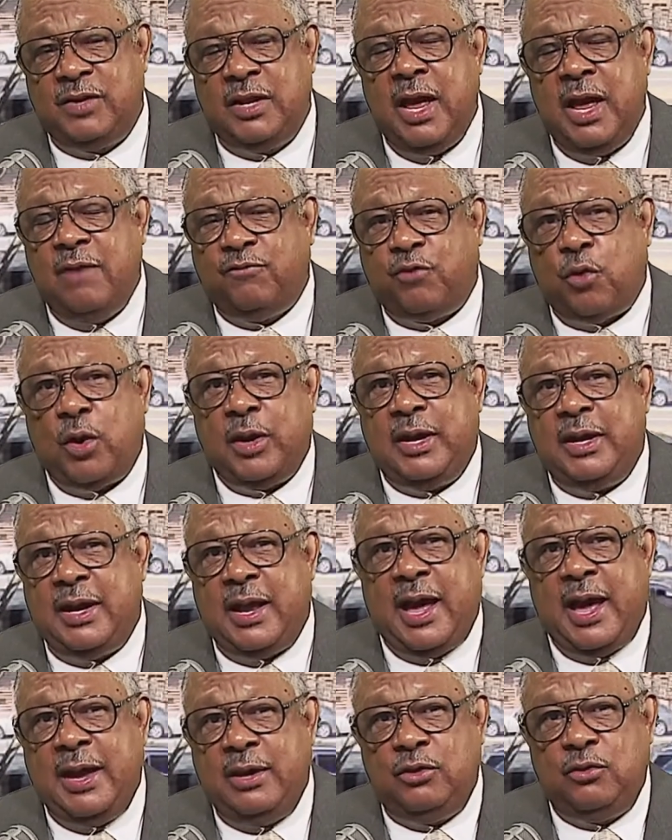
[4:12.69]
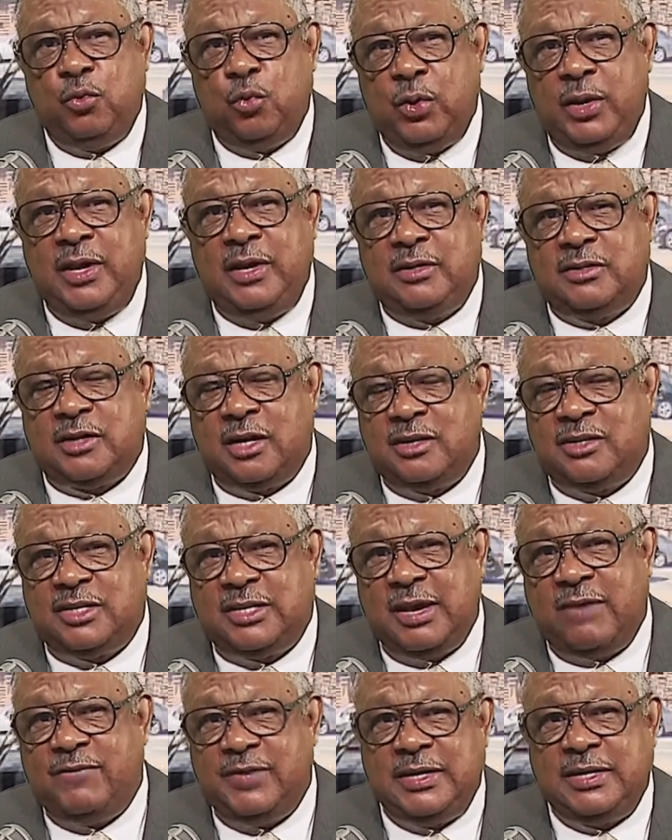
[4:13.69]
49 weeks or
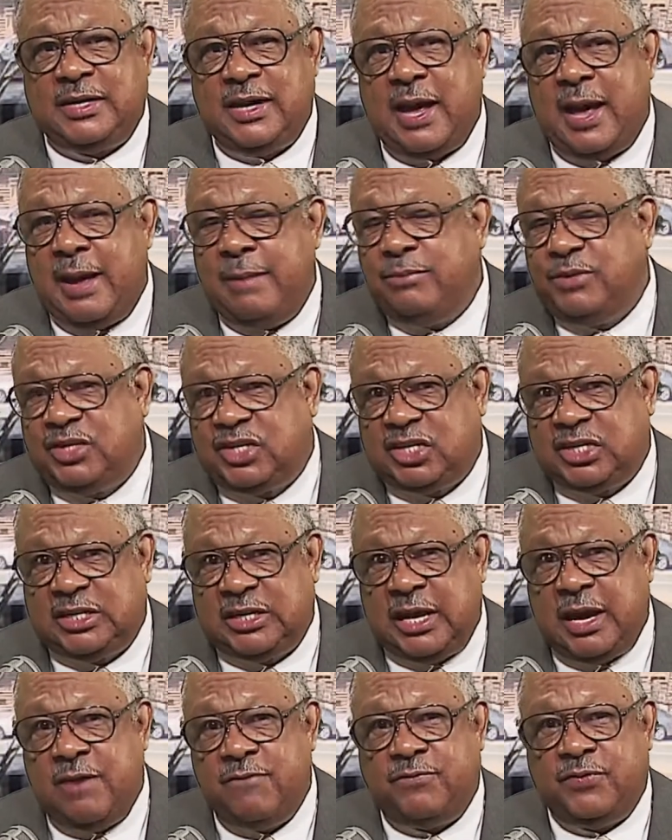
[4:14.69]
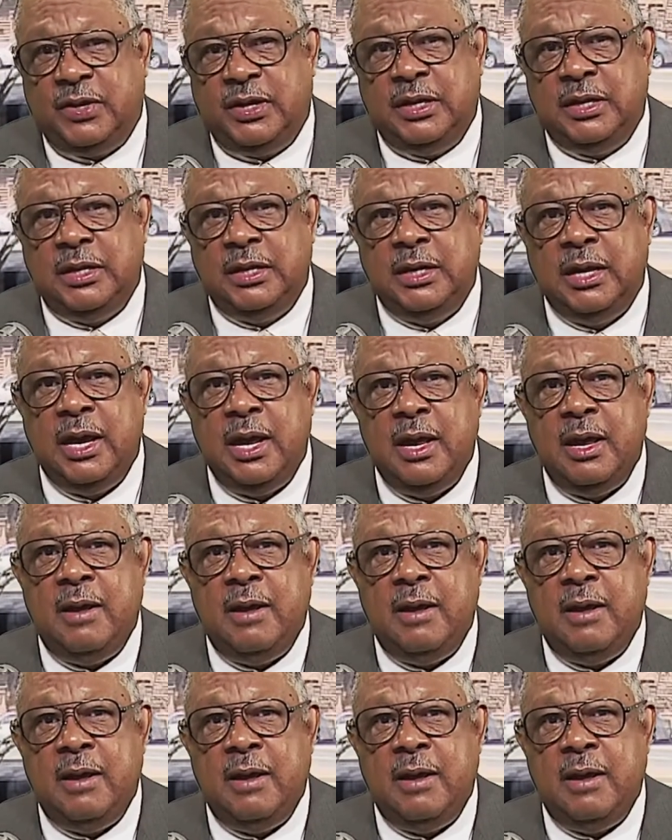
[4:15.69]
seven times seven,